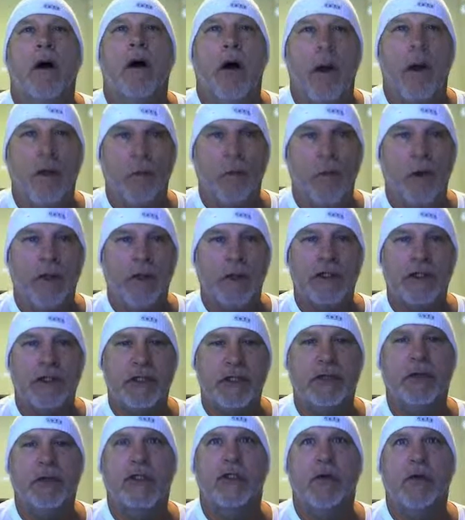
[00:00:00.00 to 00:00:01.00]
I want
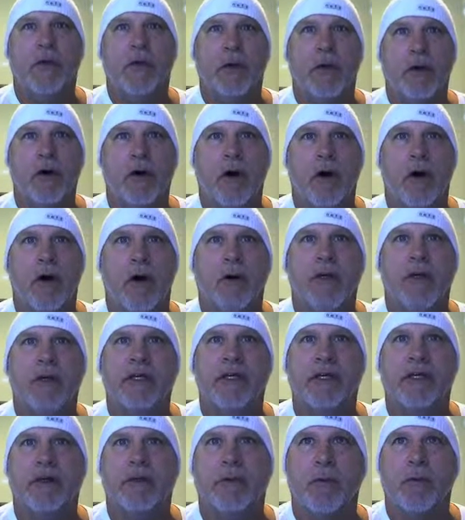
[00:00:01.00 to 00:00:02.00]
you to recall
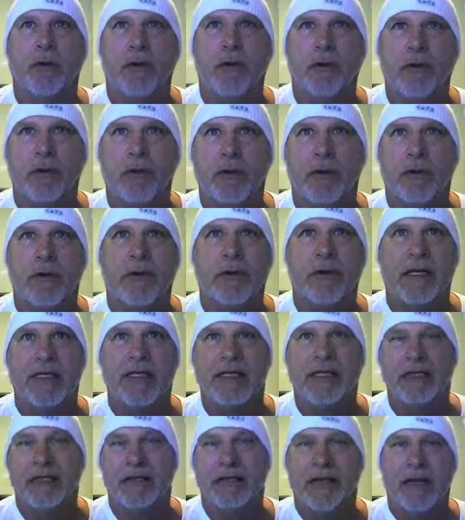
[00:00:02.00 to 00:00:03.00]
this commercial
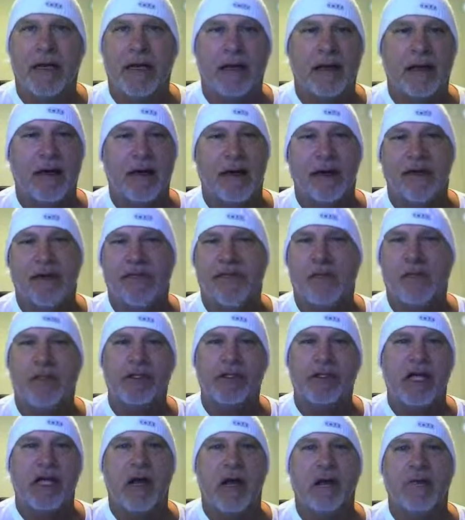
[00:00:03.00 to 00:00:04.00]
that's like a
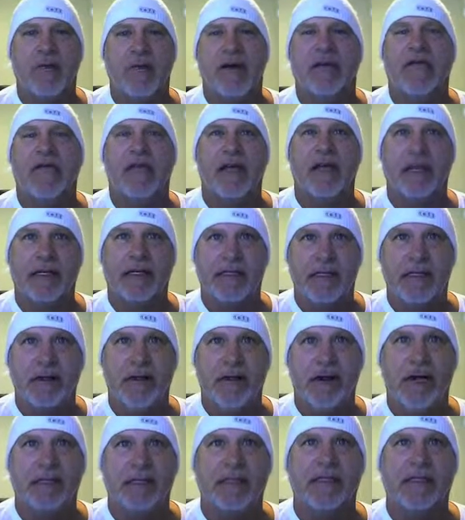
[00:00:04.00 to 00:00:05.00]
foreshadowing of the
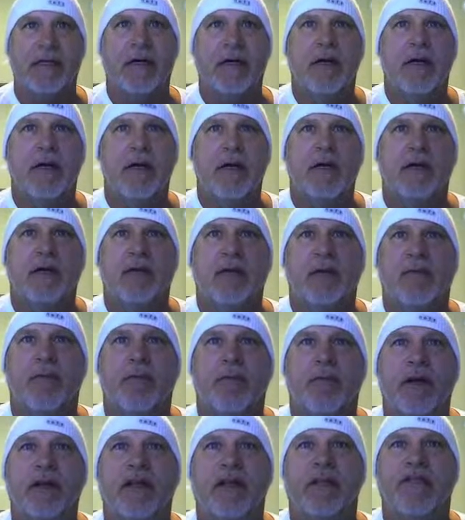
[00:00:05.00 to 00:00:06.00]
Antichrist, the
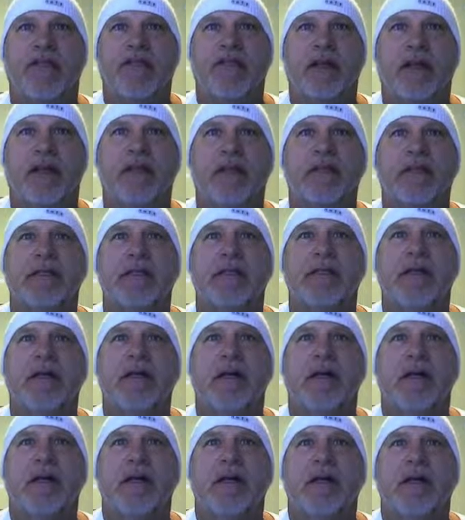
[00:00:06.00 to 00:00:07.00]
British
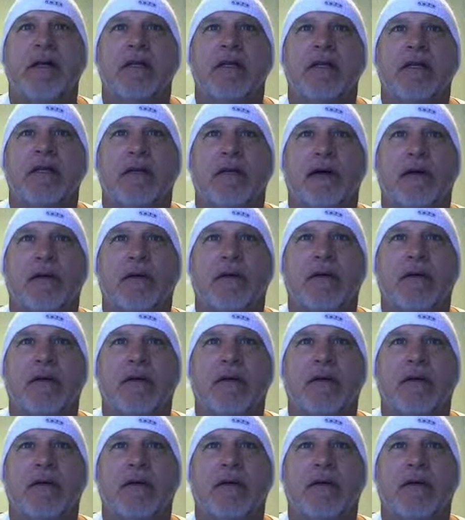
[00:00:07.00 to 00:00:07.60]
villains. So